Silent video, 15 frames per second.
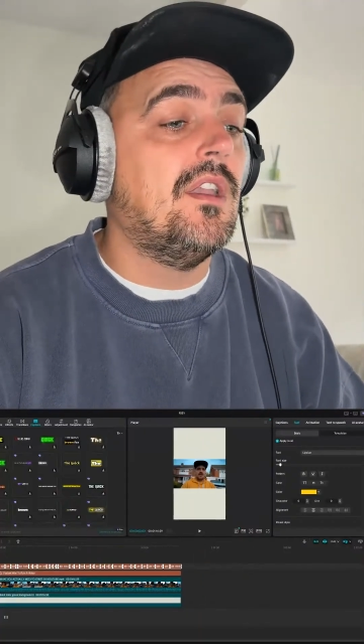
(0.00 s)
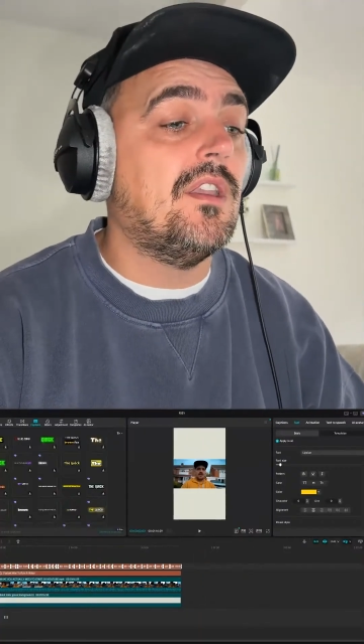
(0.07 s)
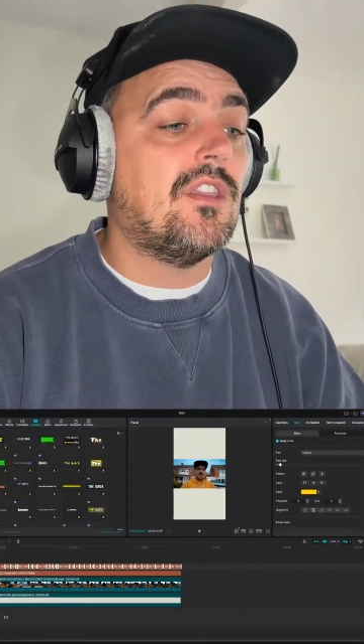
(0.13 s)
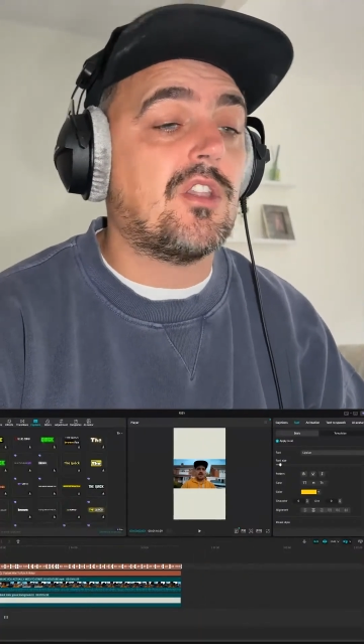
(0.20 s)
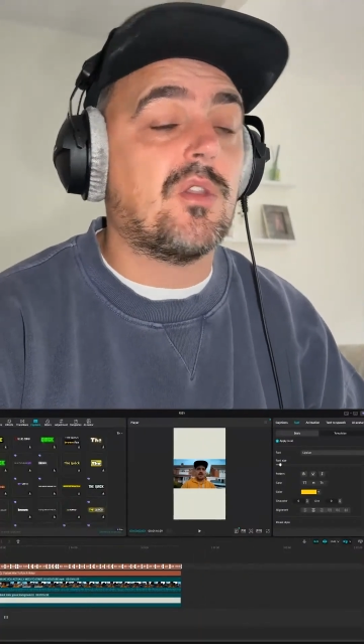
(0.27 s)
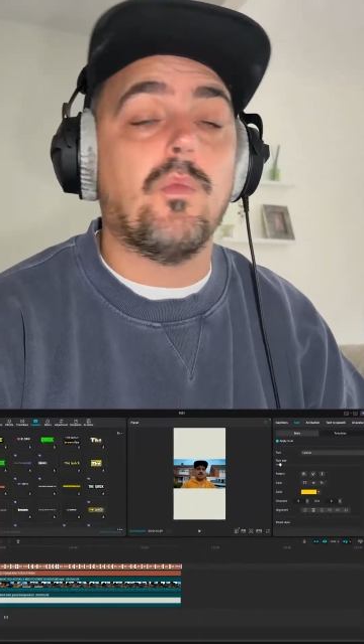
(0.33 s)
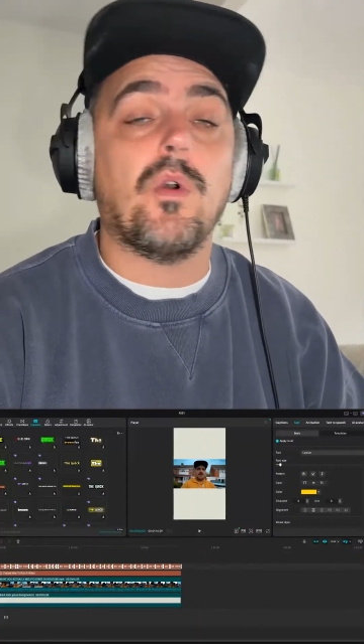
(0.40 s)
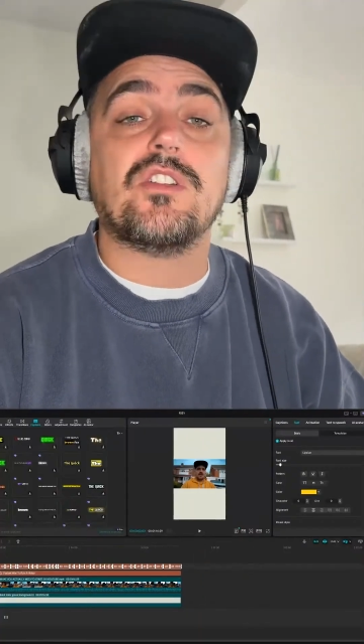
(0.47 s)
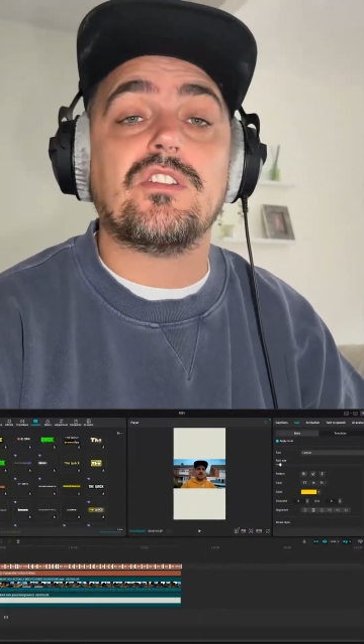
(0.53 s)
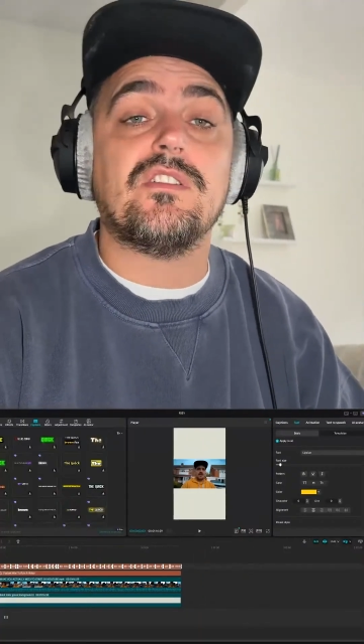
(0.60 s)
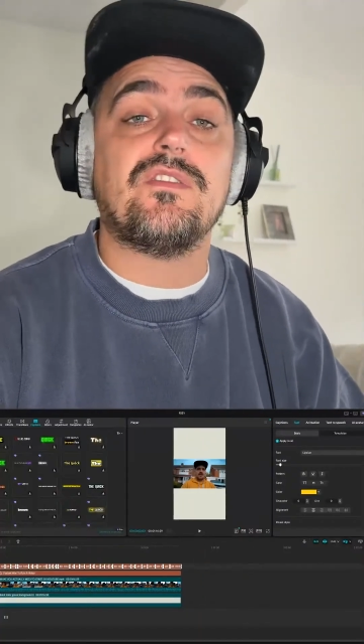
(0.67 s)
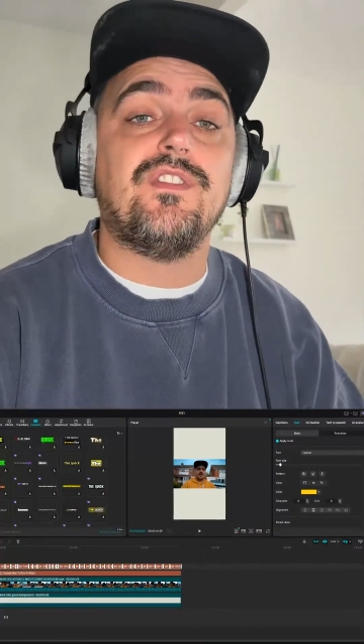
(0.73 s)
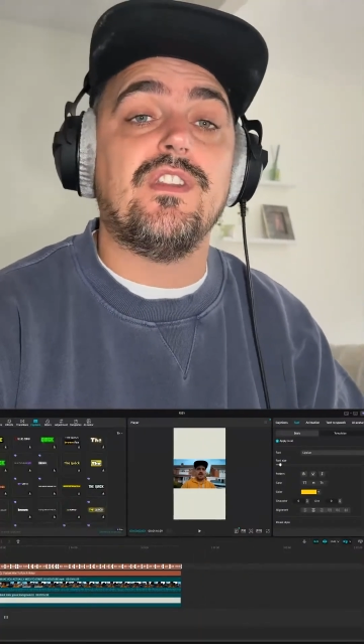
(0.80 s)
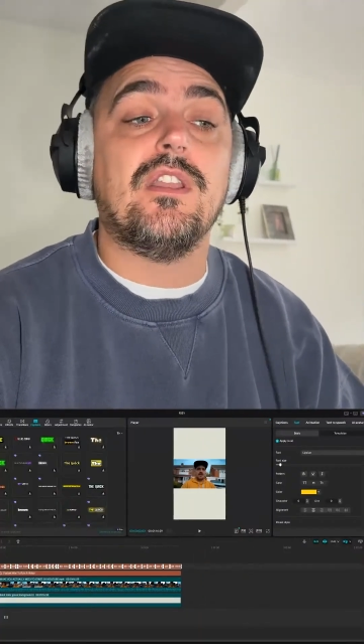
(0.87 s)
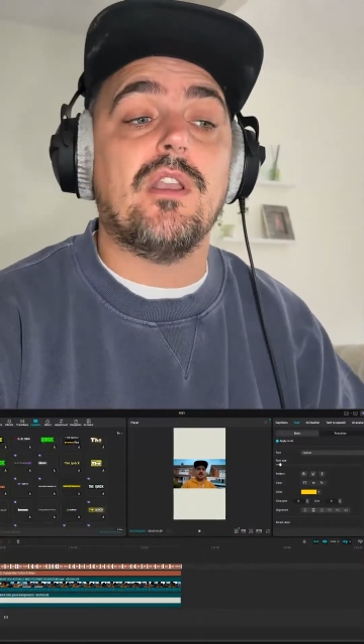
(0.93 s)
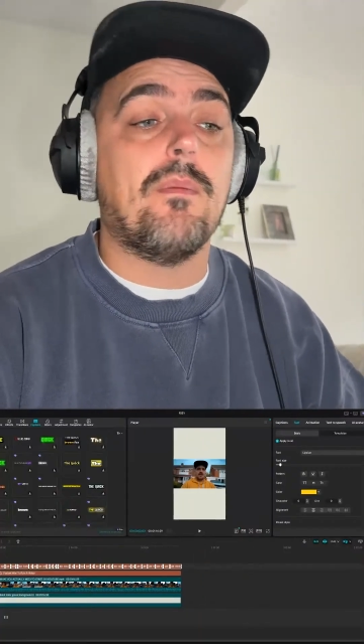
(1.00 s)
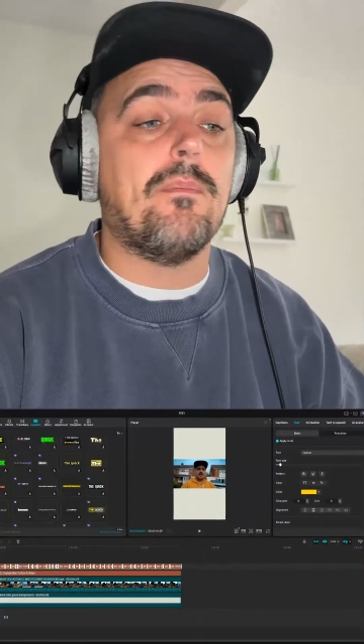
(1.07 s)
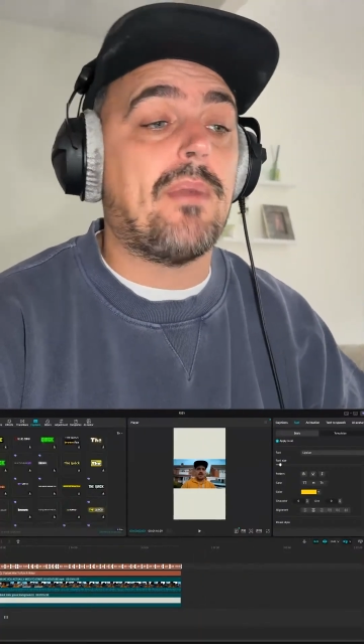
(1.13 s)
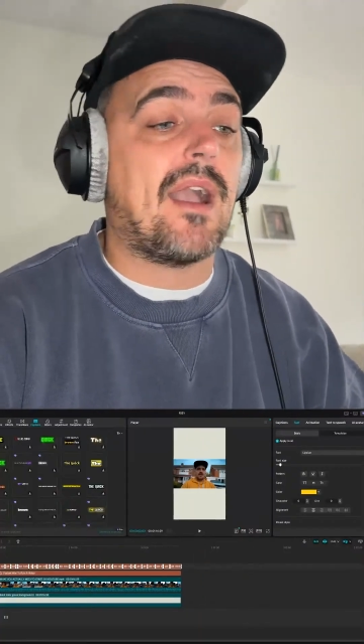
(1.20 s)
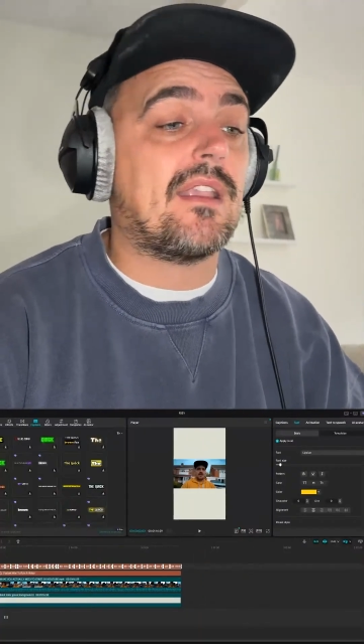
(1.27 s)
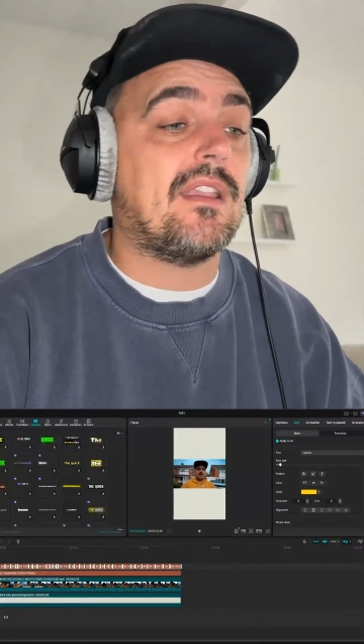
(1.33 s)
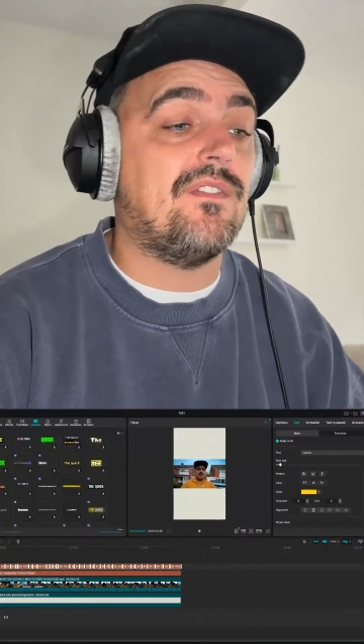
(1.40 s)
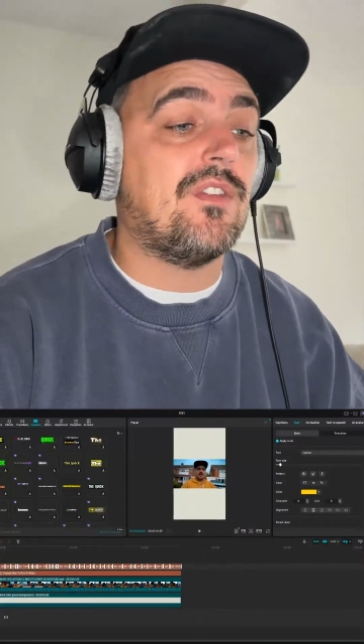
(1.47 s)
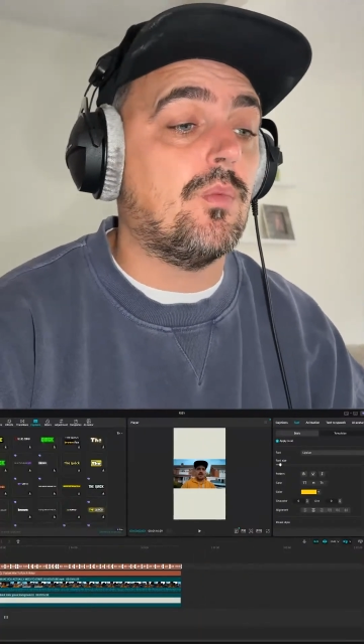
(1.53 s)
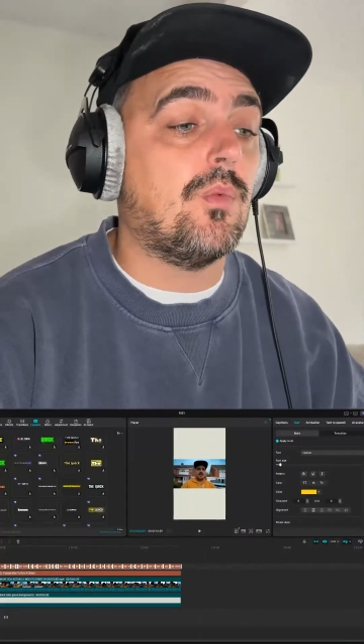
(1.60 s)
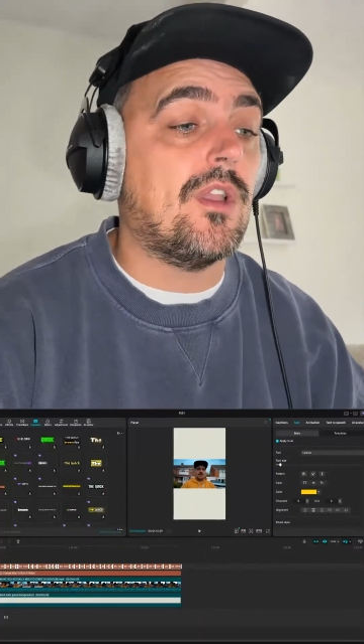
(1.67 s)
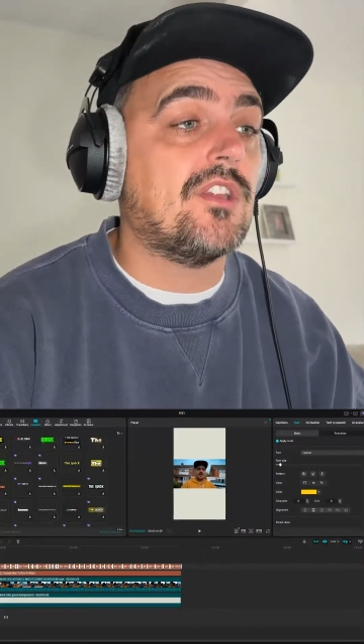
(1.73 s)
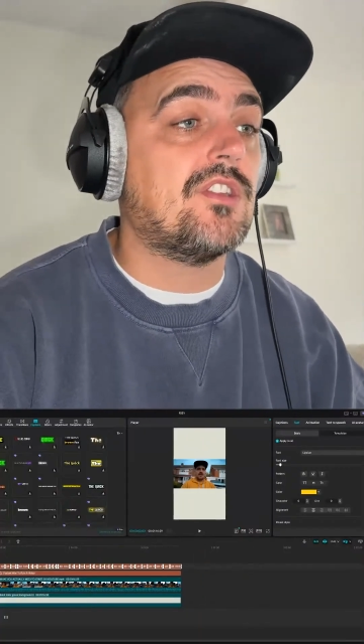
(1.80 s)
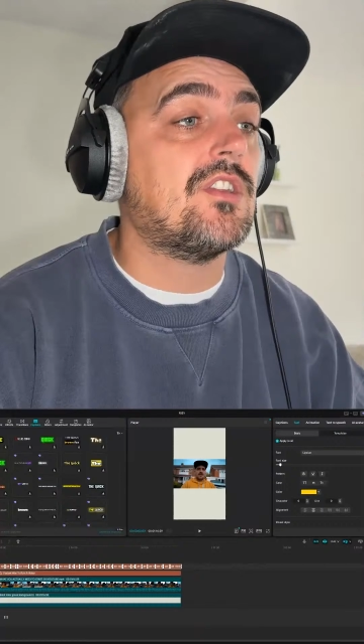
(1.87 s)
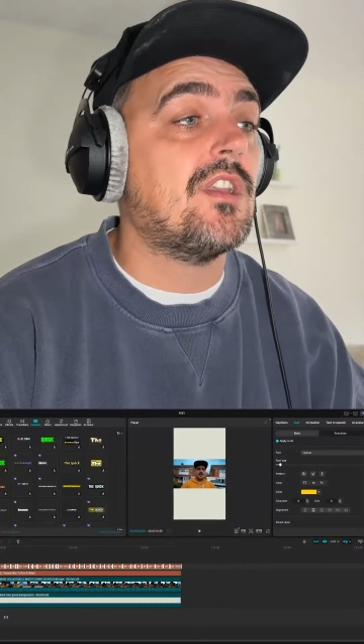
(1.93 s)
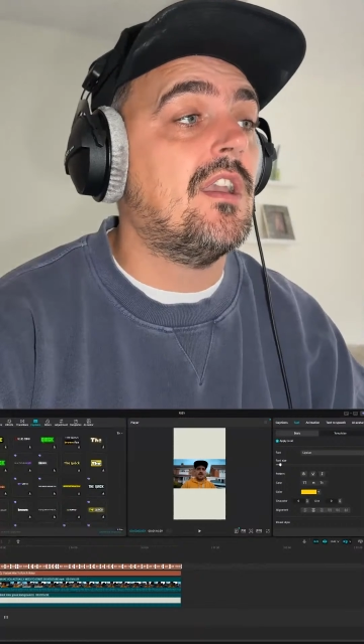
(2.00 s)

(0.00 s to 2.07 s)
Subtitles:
You can watch this video back if you wish.